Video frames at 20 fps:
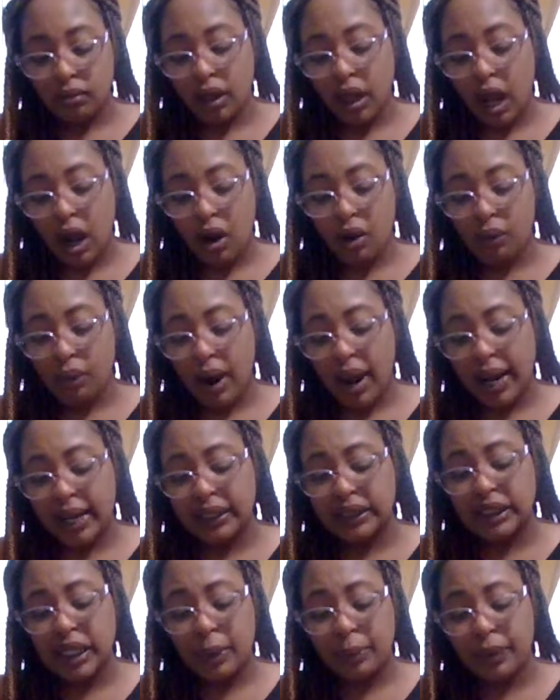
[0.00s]
All right,
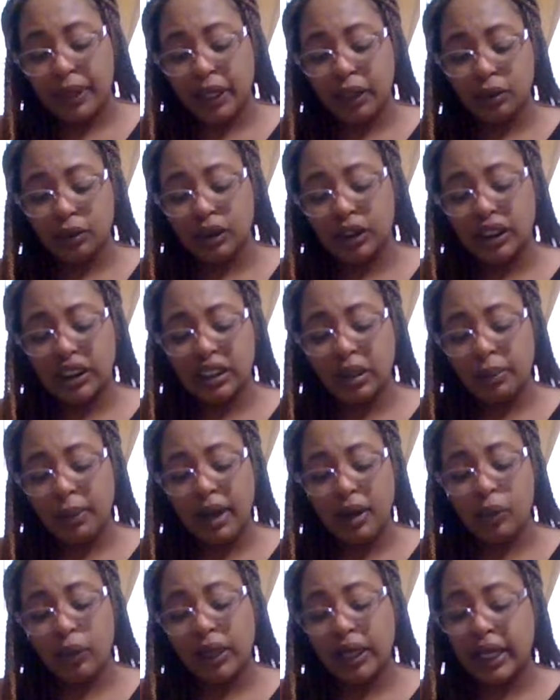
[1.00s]
right type of energy.
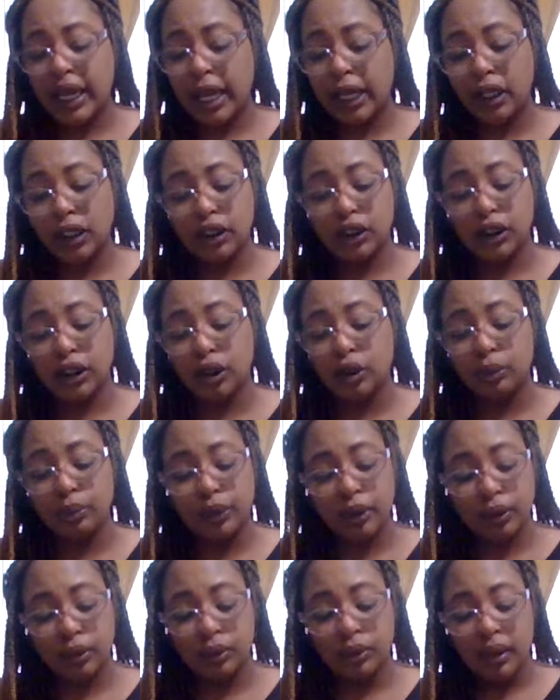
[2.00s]
Somebody want to cater to you,
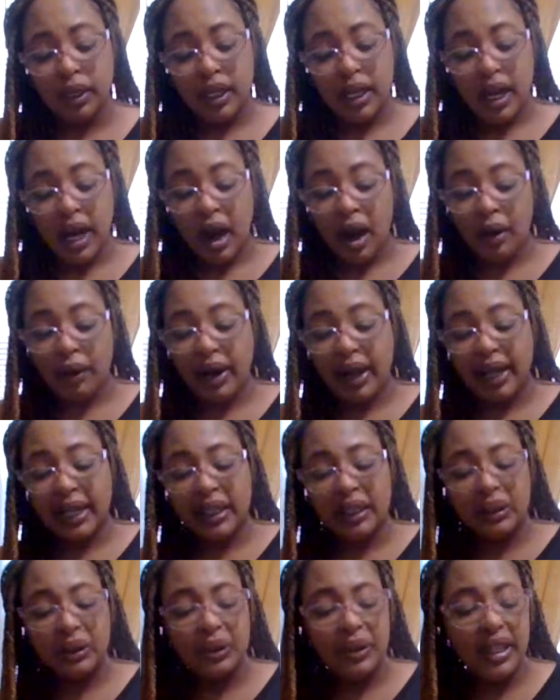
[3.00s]
boo.
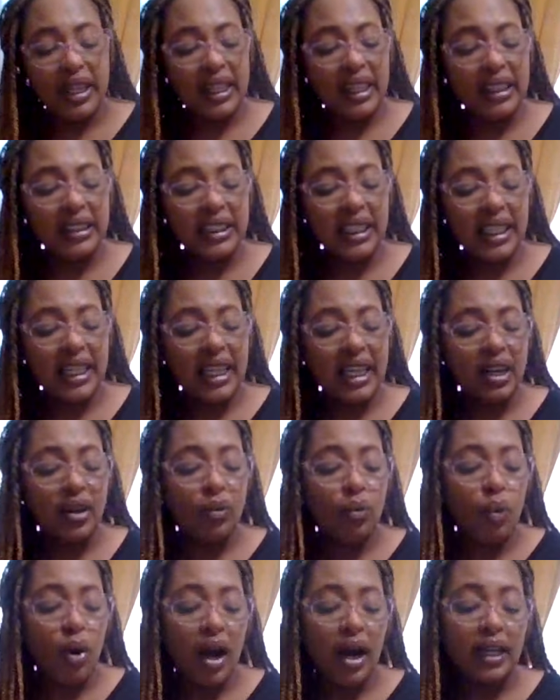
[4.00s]
Okay. Oh, yeah, there's a king
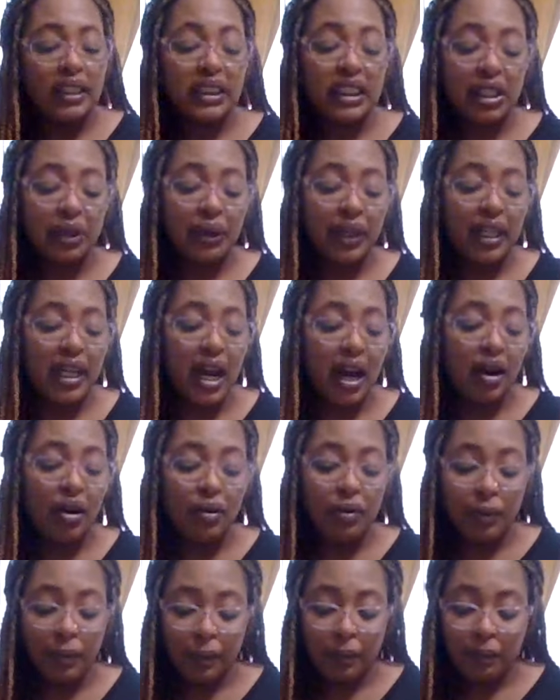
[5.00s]
of wands. Here he
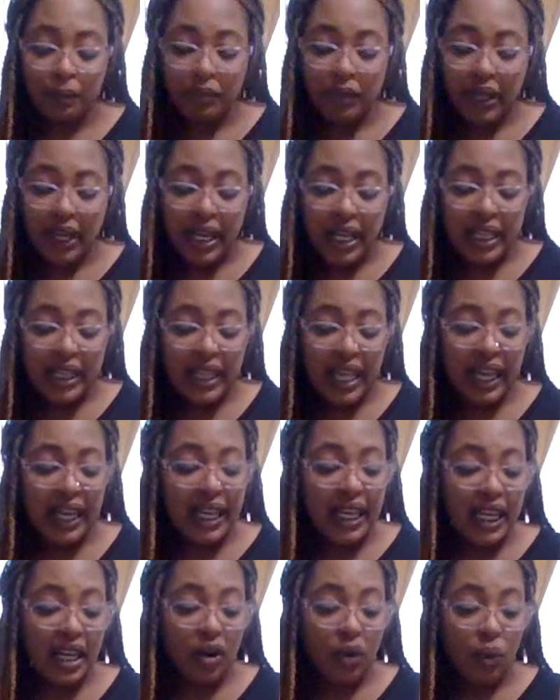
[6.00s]
go. They
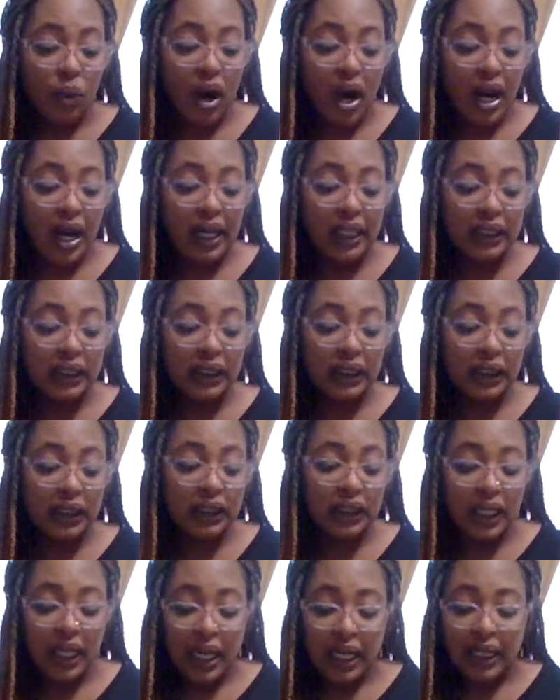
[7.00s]
king of wands.
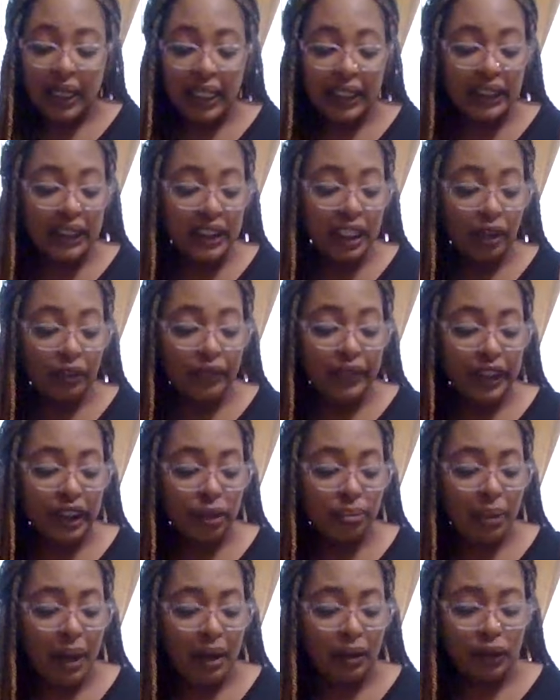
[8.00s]
They're selfish
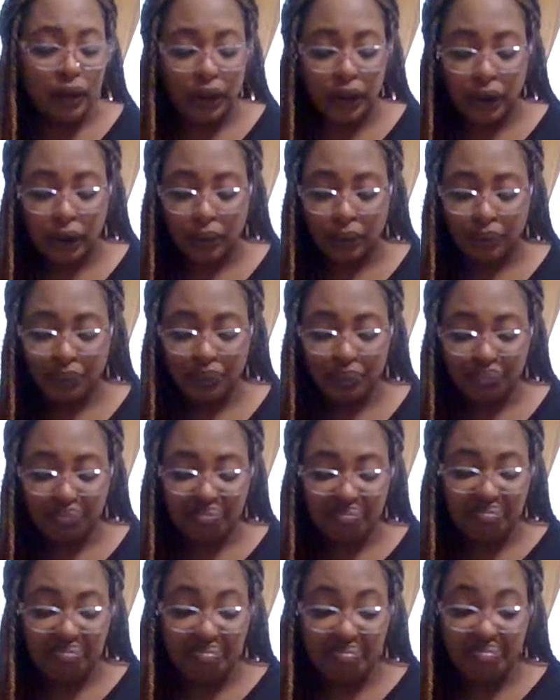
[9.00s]
about you.
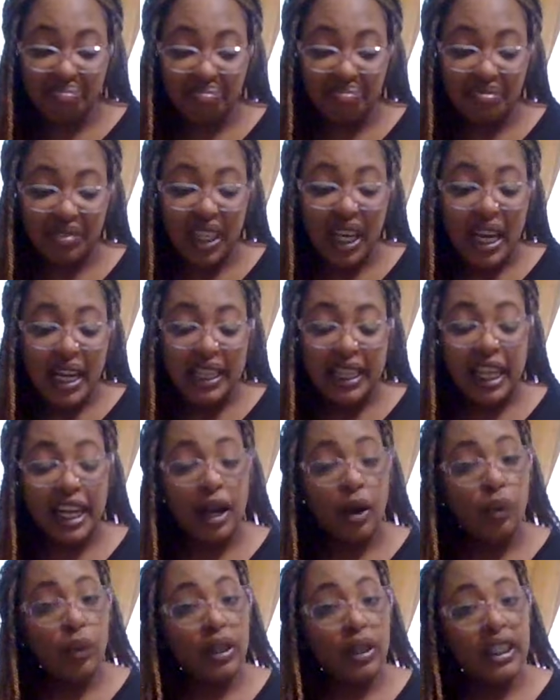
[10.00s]
Mm. They
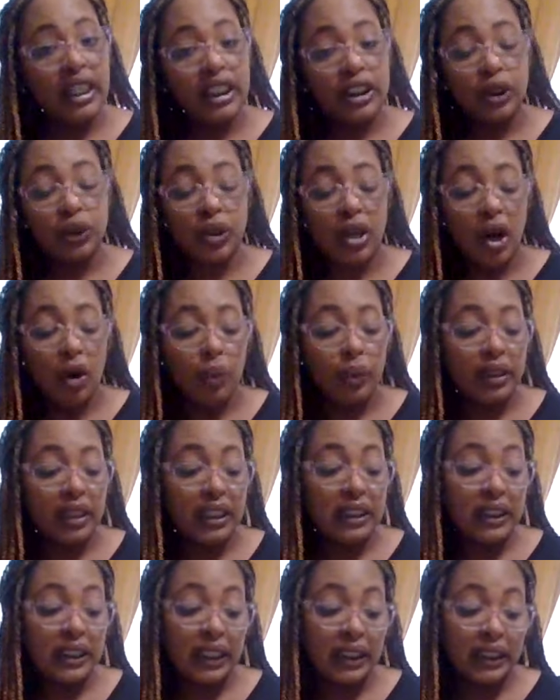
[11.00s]
don't want to let you go with the
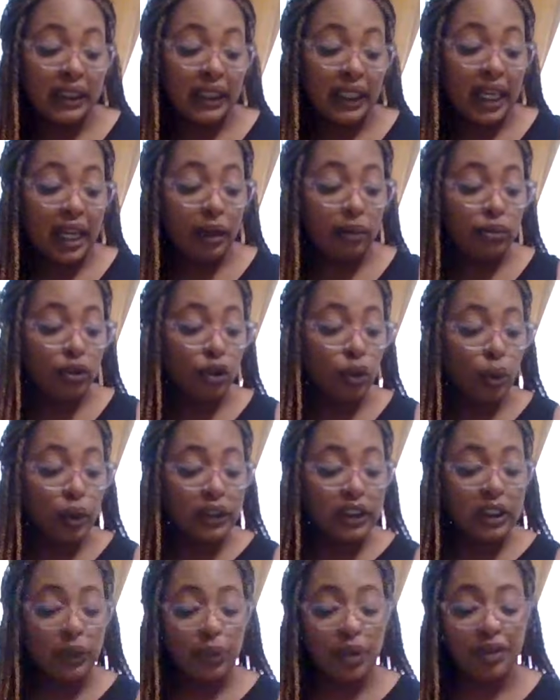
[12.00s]
six of damn
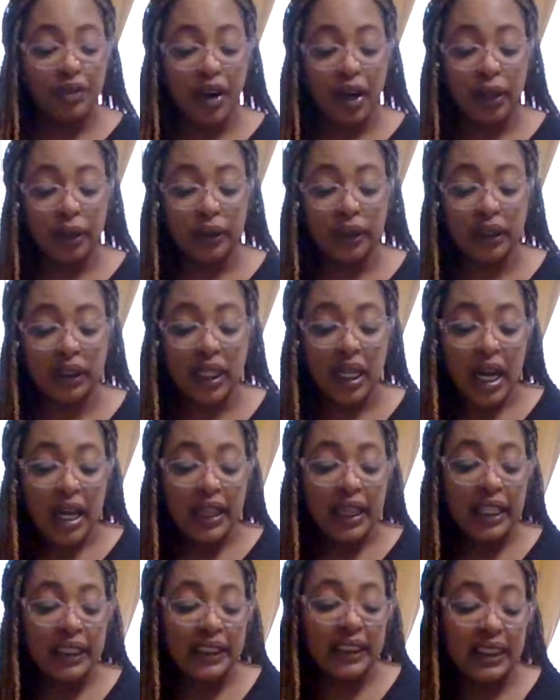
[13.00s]
swords in reverse.
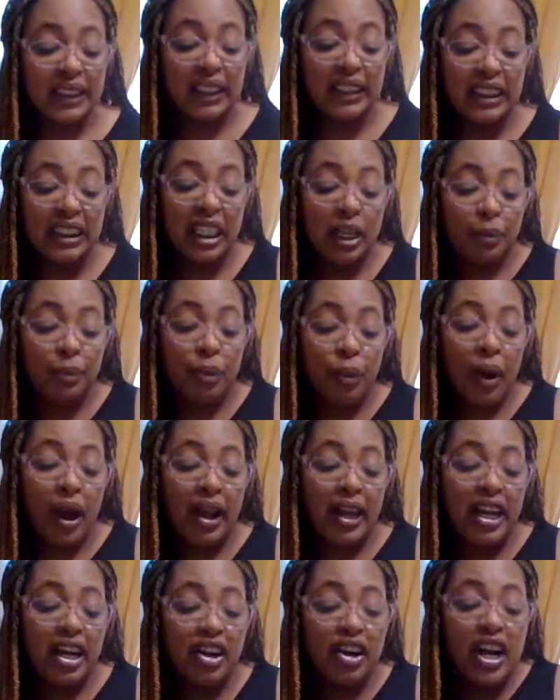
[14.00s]
This the center
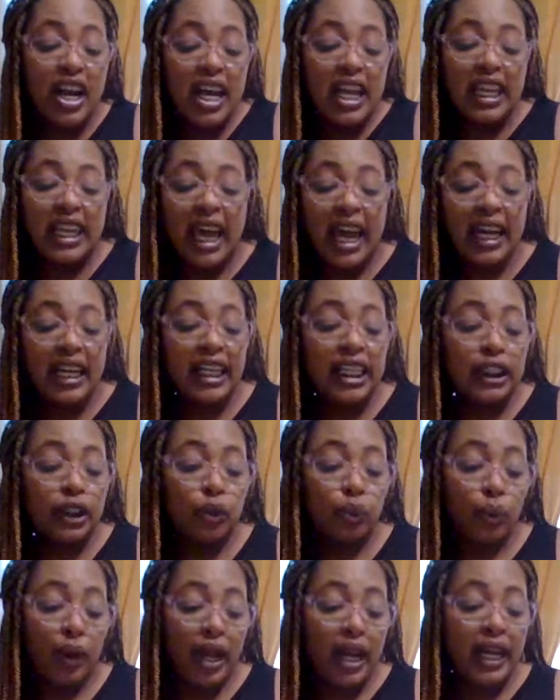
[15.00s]
around here, lighting this
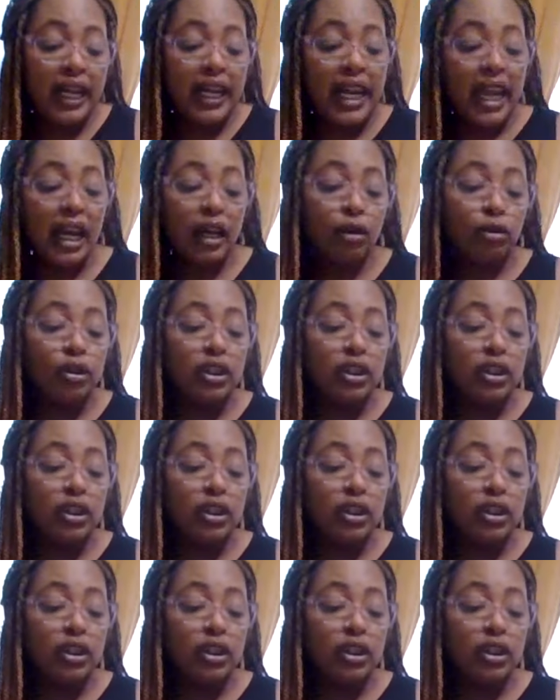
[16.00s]
red candle.